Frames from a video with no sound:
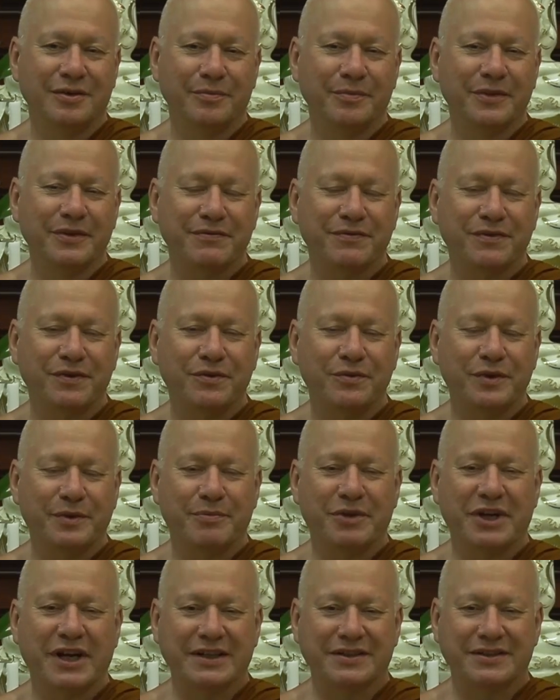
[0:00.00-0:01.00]
Before we
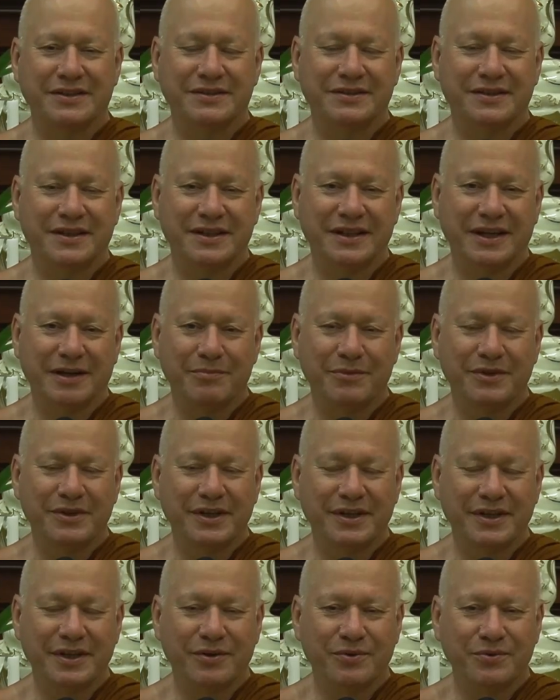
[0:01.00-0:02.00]
practiced the Dhamma,
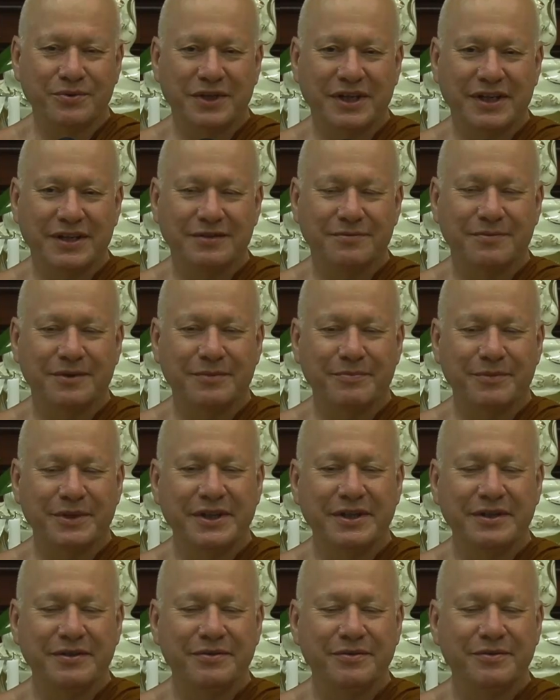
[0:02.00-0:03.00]
in the old days
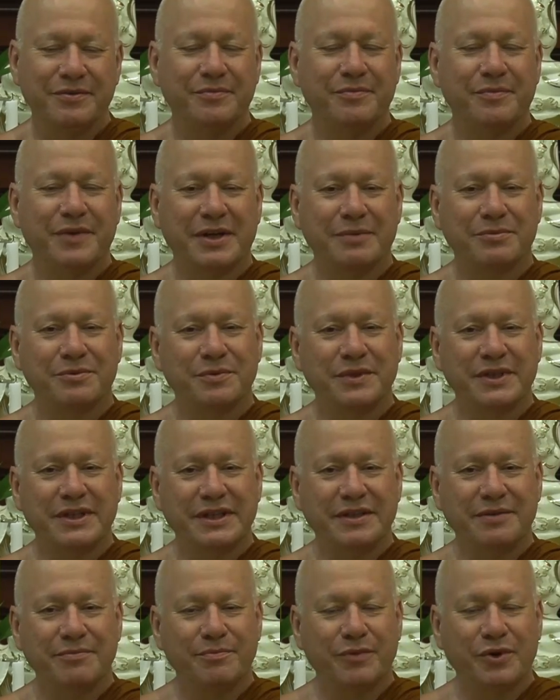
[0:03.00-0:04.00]
maybe, perhaps we
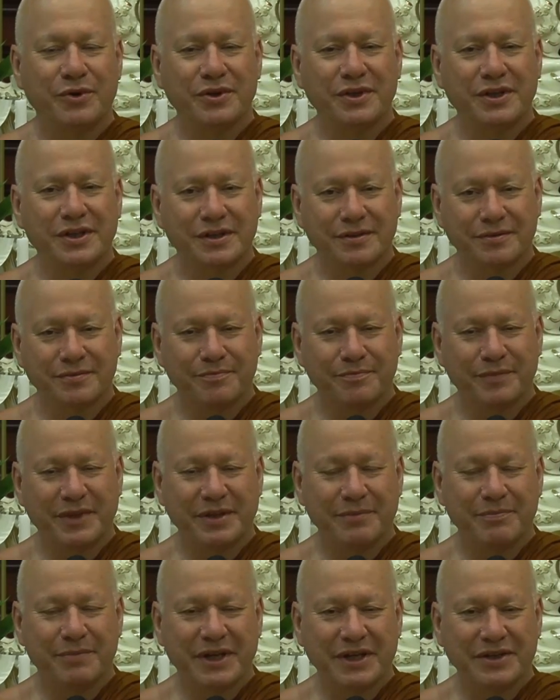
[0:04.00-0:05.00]
didn't bother
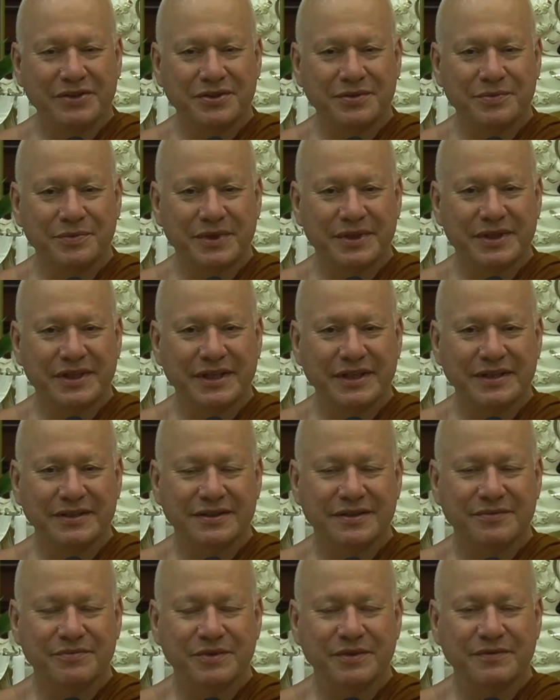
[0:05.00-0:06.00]
being patient with
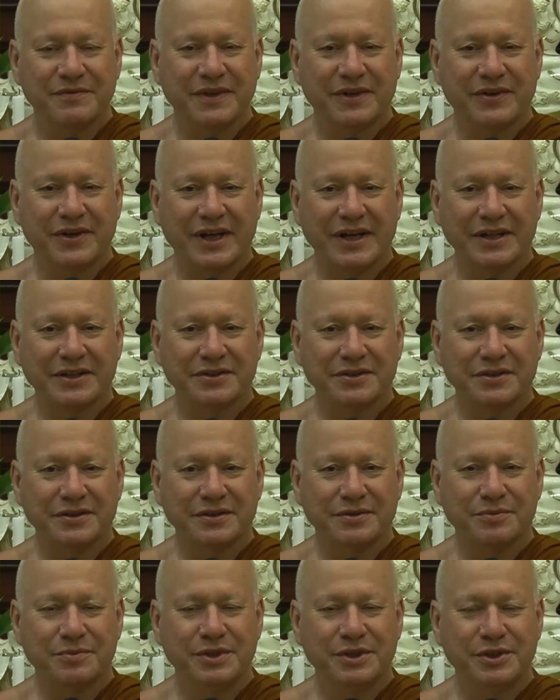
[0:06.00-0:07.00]
things. If we felt
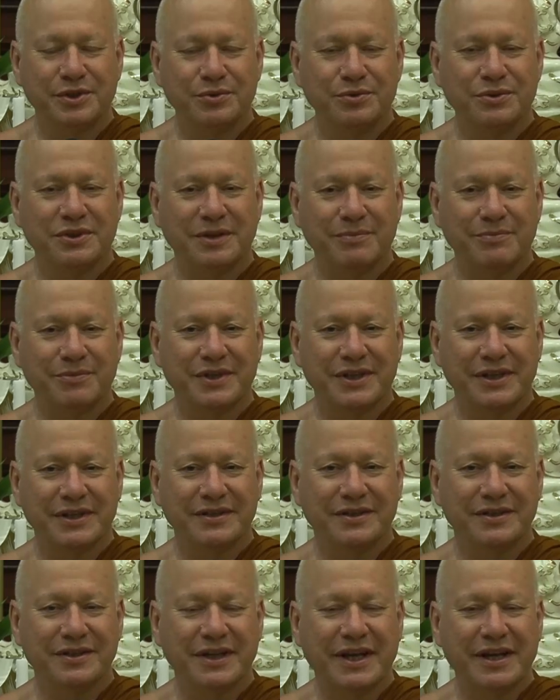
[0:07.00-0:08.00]
anxious, we'd do
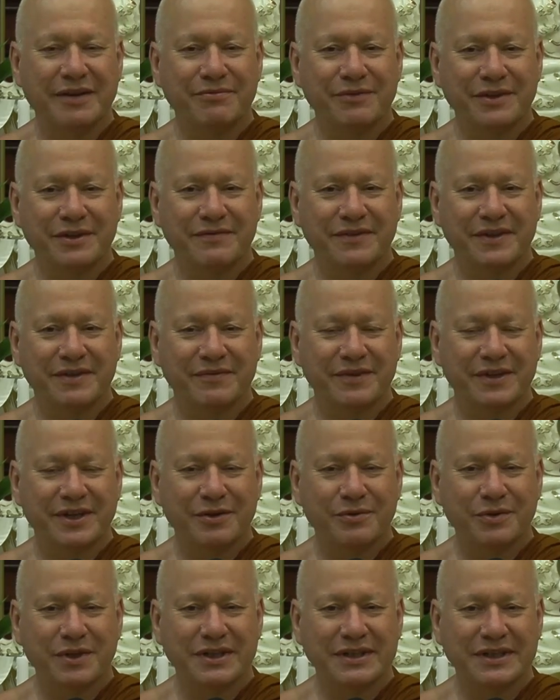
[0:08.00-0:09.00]
something to get rid of it very
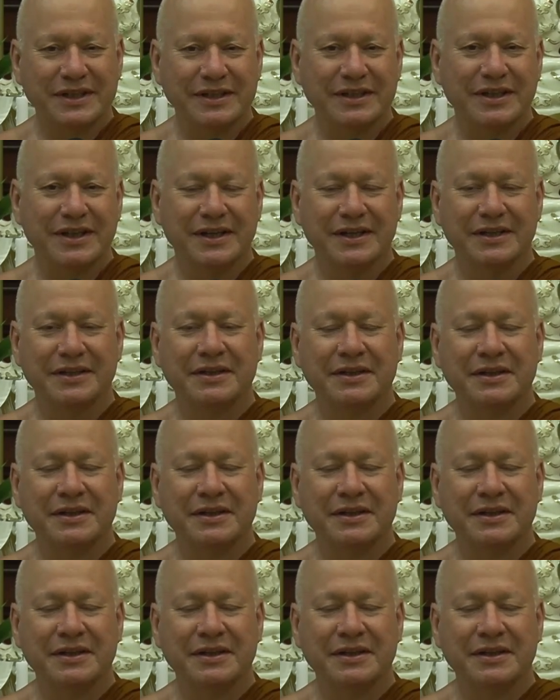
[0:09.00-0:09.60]
quickly, like